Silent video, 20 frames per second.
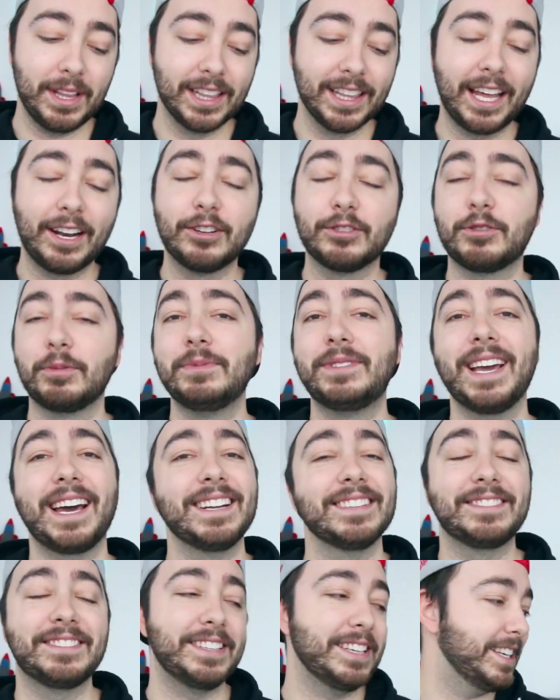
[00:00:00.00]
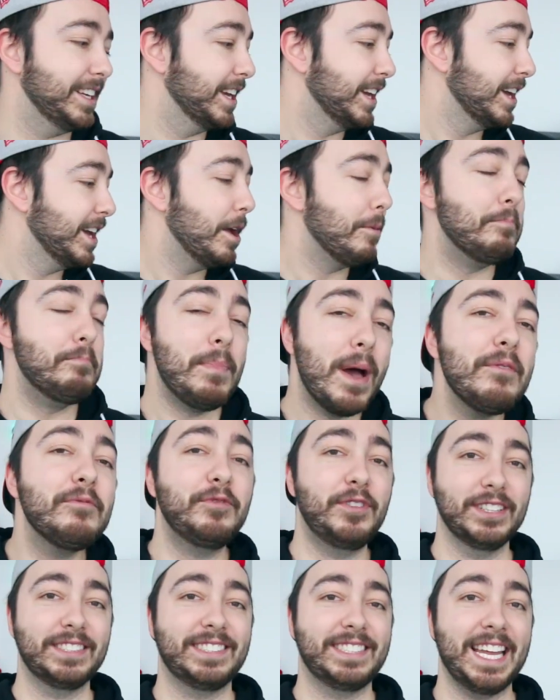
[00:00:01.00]
me the letter is from Tennessee.
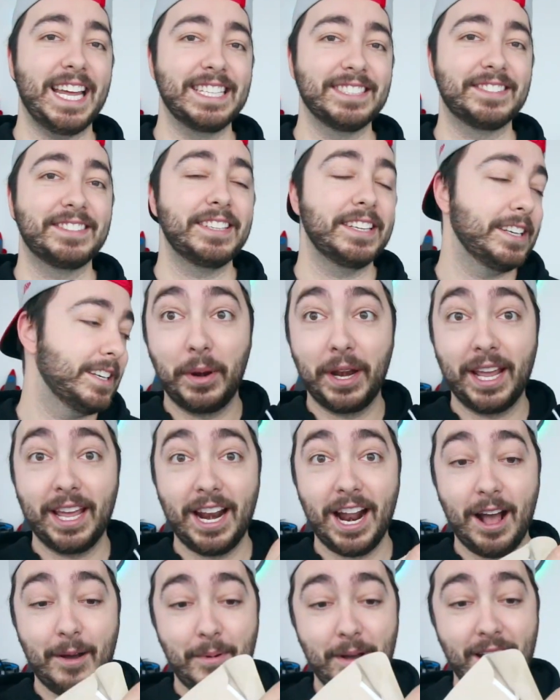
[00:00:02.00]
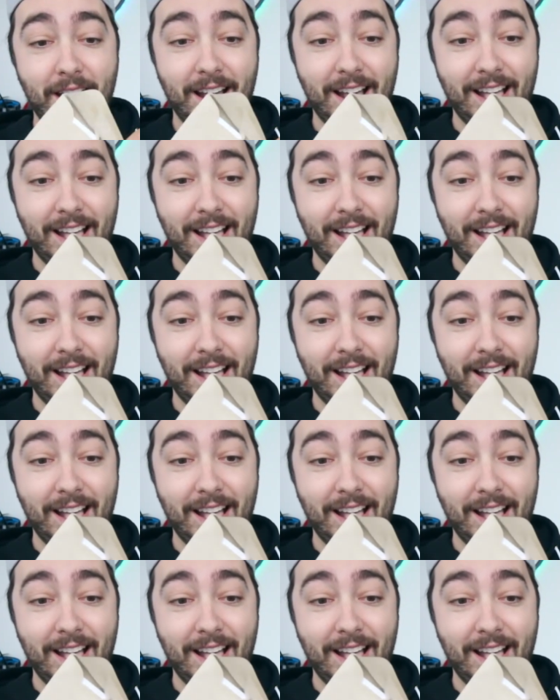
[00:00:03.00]
Memphis, Tennessee. Bring it up.